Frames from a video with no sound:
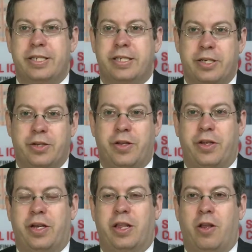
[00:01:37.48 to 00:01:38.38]
is still
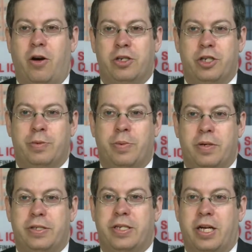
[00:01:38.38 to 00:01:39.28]
the largest
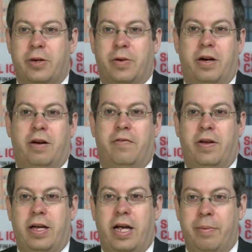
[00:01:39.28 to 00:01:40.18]
seller of
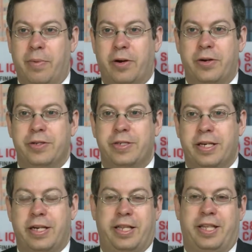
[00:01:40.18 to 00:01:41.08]
hamburgers,
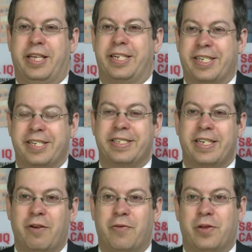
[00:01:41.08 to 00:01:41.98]
and I think that's going to
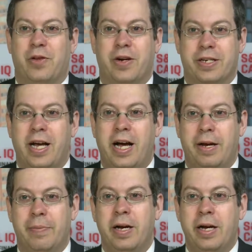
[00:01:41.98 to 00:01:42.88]
stay for a long
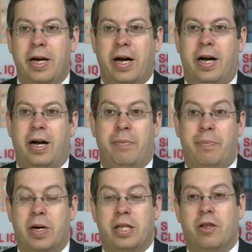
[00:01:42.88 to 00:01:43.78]
time. Uh,
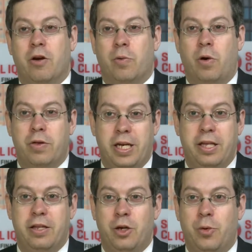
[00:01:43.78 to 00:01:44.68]
but their growth
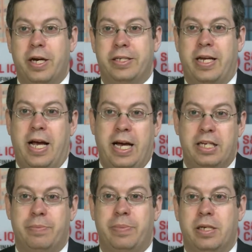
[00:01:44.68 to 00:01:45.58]
in the U.S.
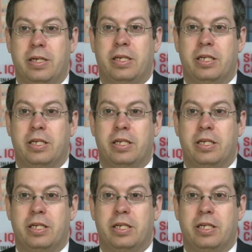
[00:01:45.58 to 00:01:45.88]
has been